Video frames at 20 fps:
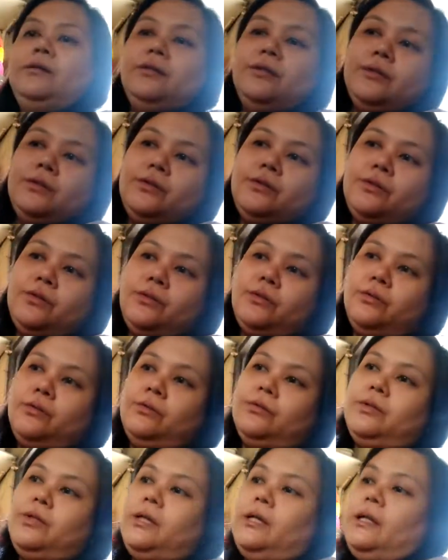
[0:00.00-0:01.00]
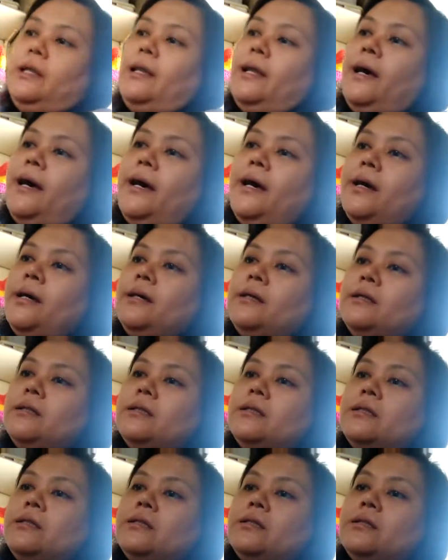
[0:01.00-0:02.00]
So the
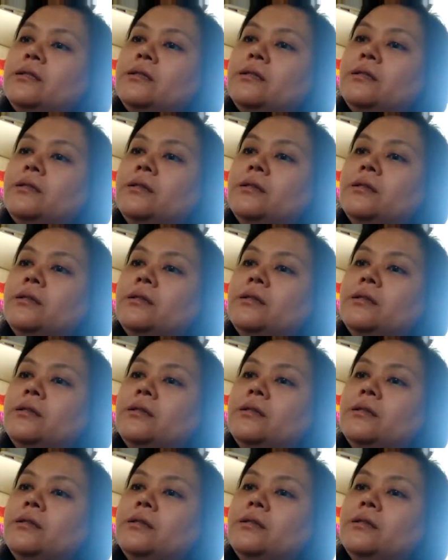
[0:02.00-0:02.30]
last,